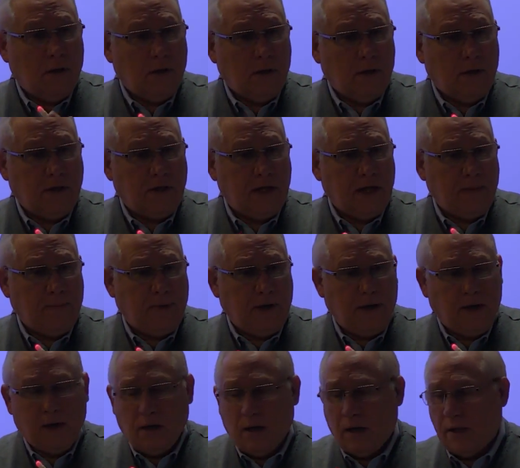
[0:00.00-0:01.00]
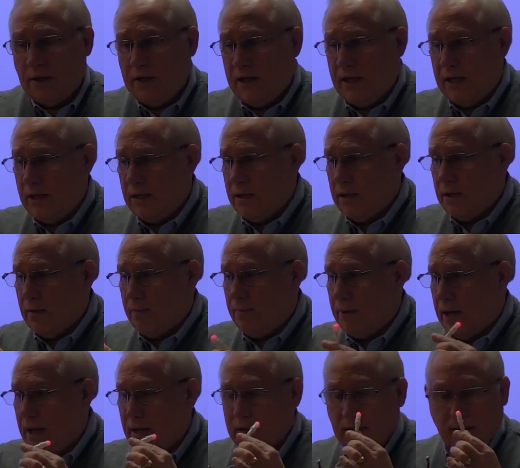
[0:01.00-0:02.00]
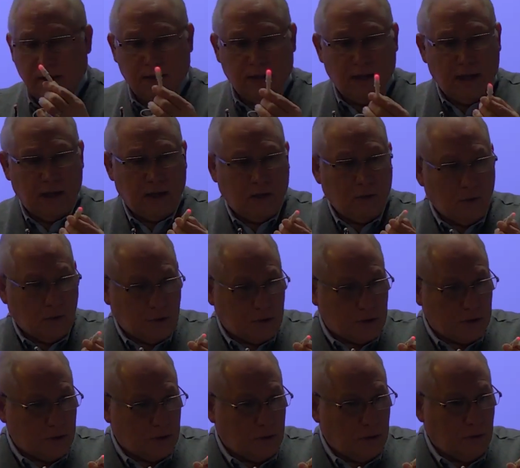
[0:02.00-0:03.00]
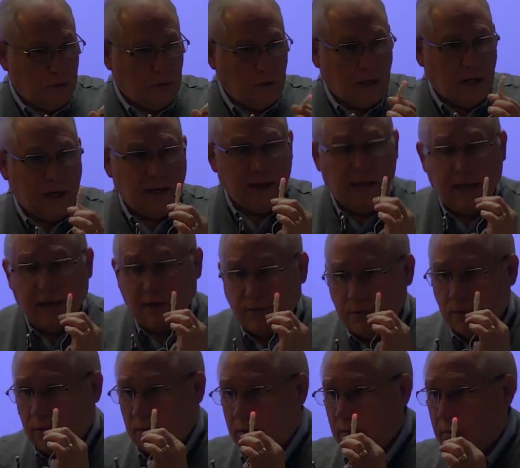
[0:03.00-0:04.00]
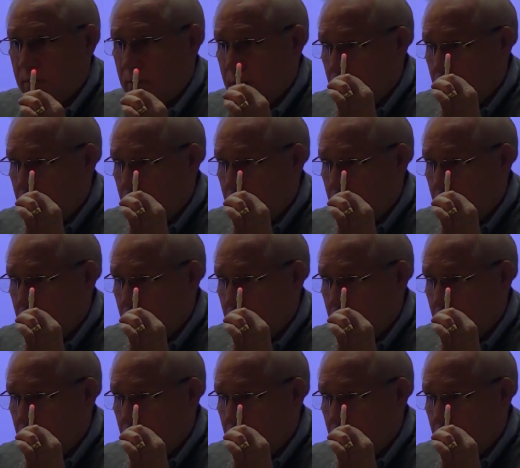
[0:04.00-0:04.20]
the tip on the end of the pen, it goes through a nasal